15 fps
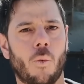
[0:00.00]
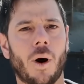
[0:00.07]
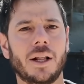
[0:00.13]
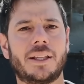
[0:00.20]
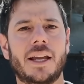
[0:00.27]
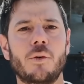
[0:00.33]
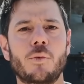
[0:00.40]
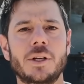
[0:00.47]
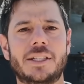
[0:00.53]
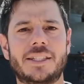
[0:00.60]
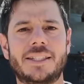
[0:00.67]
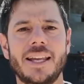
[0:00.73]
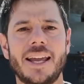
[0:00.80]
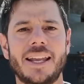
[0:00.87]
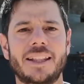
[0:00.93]
What can we
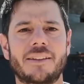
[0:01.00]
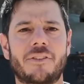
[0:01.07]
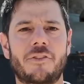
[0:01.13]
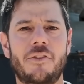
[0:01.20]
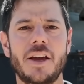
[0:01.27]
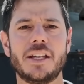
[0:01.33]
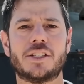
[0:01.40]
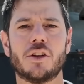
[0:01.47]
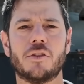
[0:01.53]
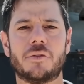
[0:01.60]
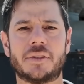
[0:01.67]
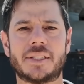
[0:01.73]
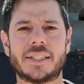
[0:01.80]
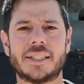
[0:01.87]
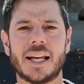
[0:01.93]
say in the face
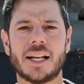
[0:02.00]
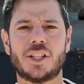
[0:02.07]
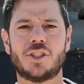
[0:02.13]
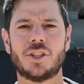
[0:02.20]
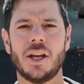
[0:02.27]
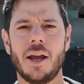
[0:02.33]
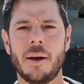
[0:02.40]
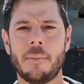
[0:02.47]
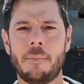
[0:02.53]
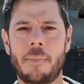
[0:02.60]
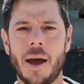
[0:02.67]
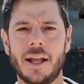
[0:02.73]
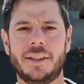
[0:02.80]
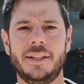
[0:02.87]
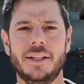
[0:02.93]
of such
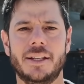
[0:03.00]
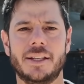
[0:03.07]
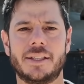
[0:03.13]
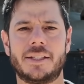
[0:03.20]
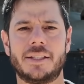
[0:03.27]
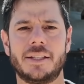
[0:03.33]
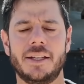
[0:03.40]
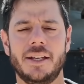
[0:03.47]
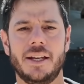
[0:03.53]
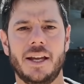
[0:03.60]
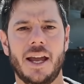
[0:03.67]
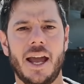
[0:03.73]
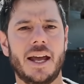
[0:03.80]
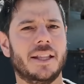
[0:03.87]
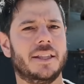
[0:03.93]
pettiness
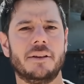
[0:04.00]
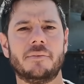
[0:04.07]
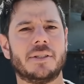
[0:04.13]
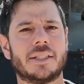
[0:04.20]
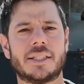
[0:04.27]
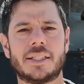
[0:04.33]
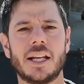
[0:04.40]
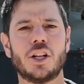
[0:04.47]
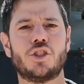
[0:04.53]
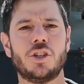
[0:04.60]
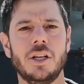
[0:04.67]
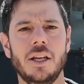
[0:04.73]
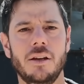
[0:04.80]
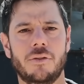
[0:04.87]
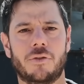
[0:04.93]
and
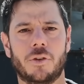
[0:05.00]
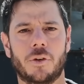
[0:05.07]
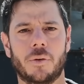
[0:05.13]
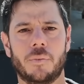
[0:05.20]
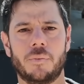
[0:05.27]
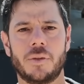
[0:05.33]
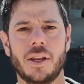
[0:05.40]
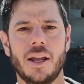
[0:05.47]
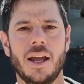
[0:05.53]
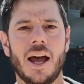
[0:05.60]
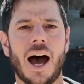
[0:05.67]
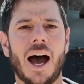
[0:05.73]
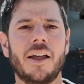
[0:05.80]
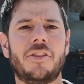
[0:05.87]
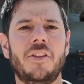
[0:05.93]
such evil?
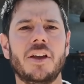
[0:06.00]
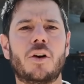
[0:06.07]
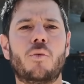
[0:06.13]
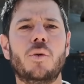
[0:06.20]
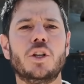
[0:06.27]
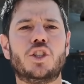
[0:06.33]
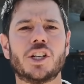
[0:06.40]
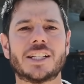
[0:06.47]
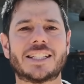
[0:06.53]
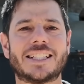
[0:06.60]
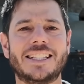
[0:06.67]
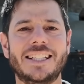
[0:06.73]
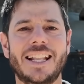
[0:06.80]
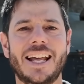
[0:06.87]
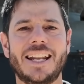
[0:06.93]
I think we
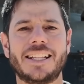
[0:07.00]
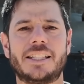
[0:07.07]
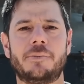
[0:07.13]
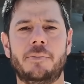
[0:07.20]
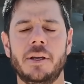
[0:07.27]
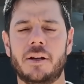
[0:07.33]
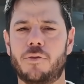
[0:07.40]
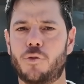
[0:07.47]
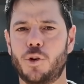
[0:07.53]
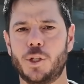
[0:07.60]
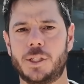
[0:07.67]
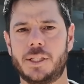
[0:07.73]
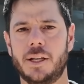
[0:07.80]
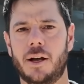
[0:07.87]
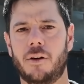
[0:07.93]
just let it speak for
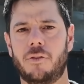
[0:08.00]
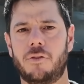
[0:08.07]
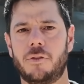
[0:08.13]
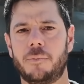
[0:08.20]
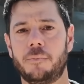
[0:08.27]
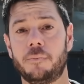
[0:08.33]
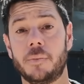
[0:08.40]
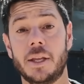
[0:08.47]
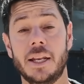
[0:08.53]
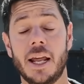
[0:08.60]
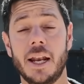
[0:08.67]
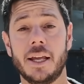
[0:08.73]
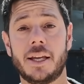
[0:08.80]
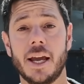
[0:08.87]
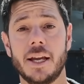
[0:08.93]
itself. In
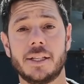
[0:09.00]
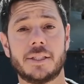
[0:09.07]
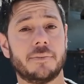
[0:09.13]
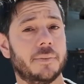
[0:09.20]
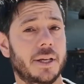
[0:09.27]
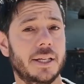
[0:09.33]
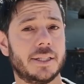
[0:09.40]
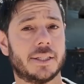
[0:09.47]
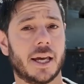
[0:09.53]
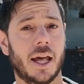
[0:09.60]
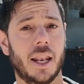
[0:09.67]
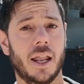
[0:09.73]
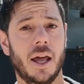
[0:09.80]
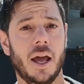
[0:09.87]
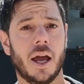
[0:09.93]
any case,
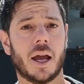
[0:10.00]
Israel